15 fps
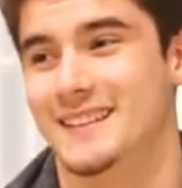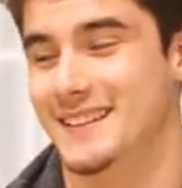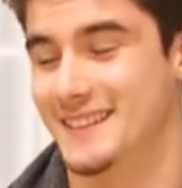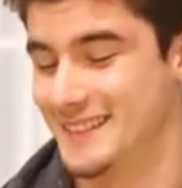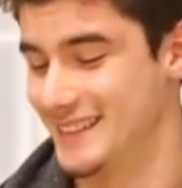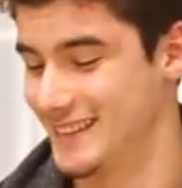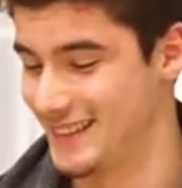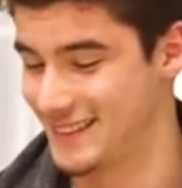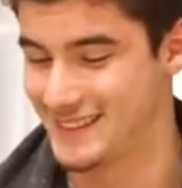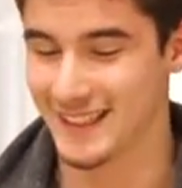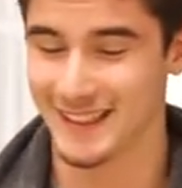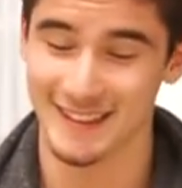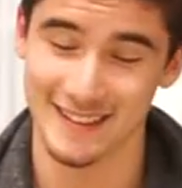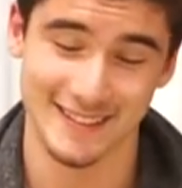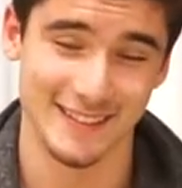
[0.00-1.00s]
That's
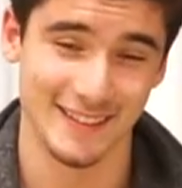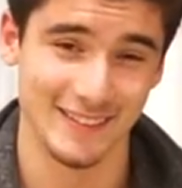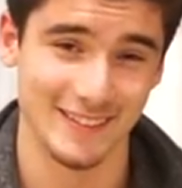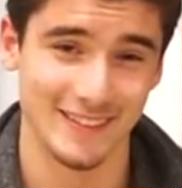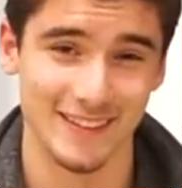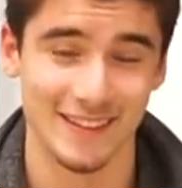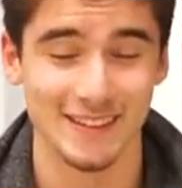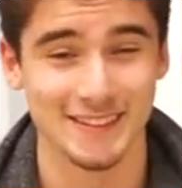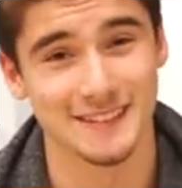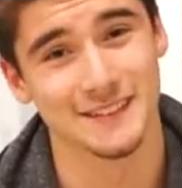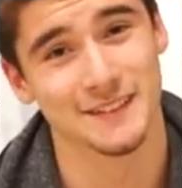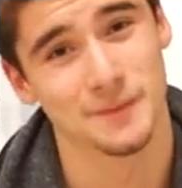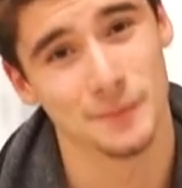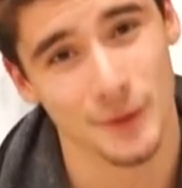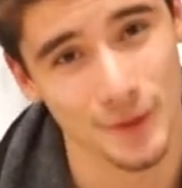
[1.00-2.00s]
end this. I'll see
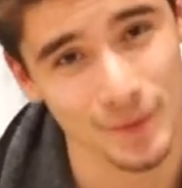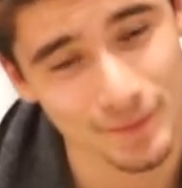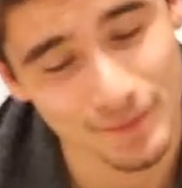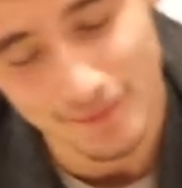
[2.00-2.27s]
you tomorrow.